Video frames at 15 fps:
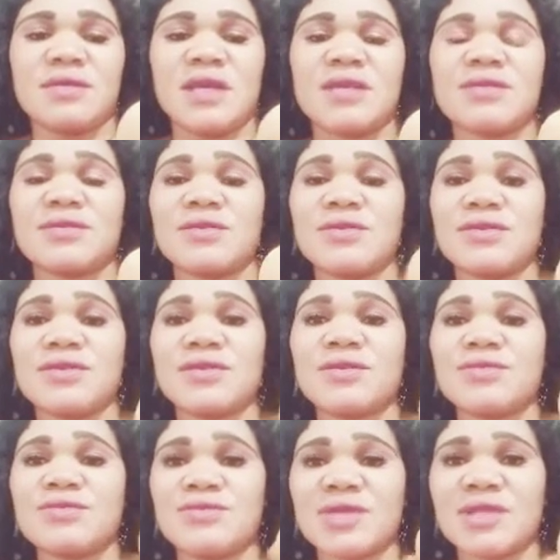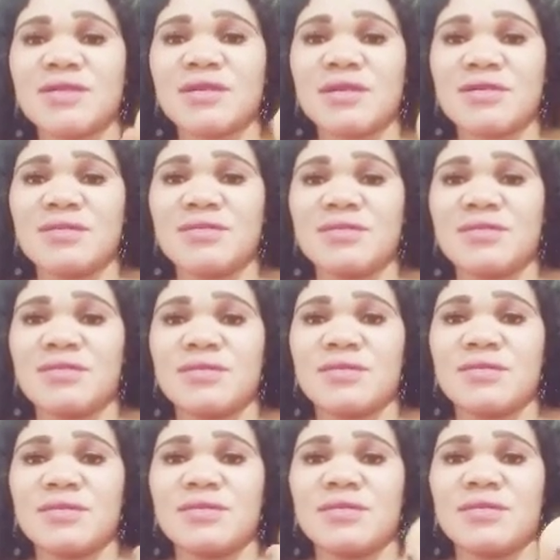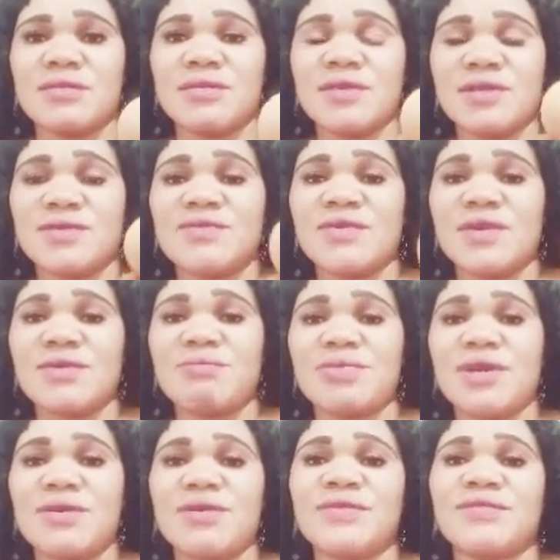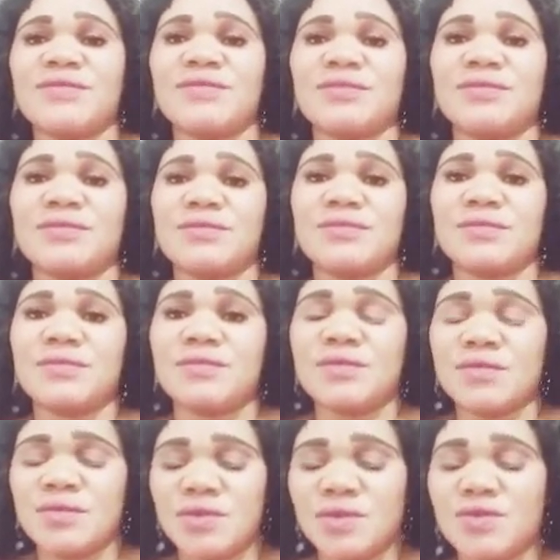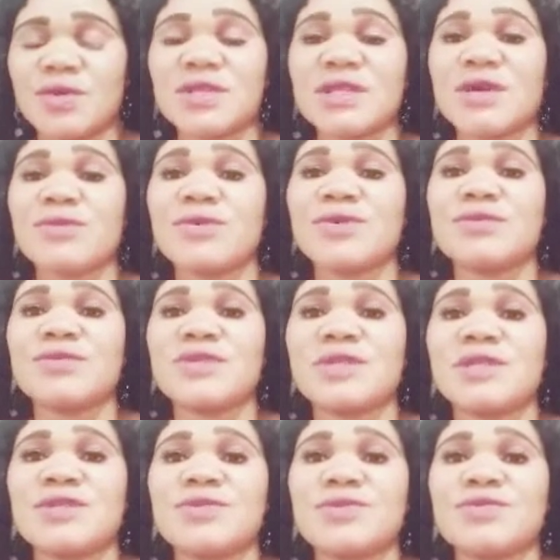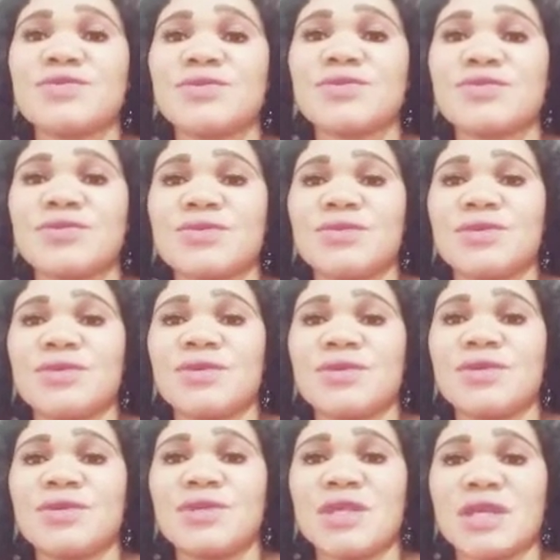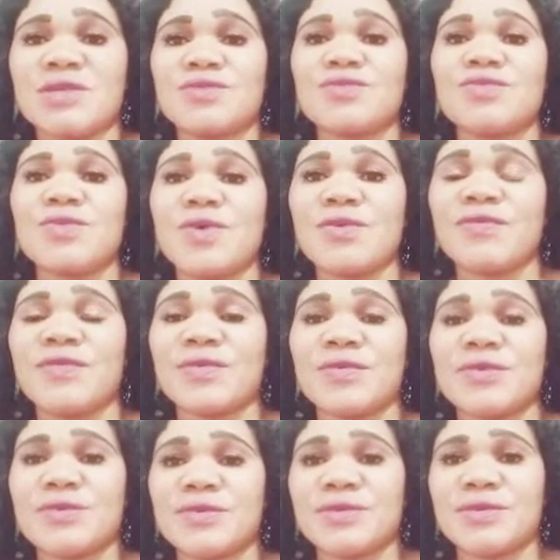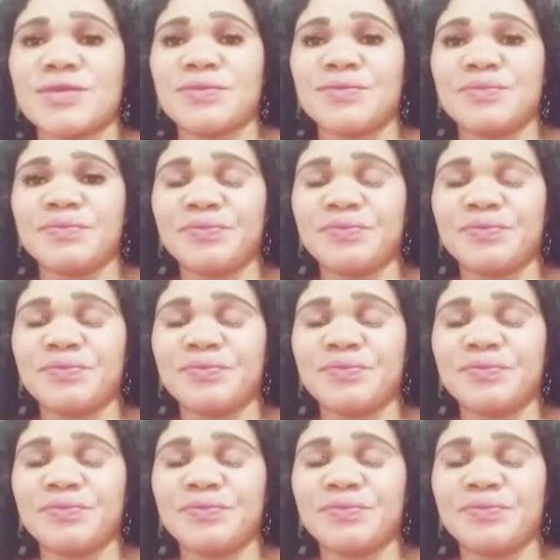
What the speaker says: Has got a crater. It's very powerful. So what are we using it to do that will work for us?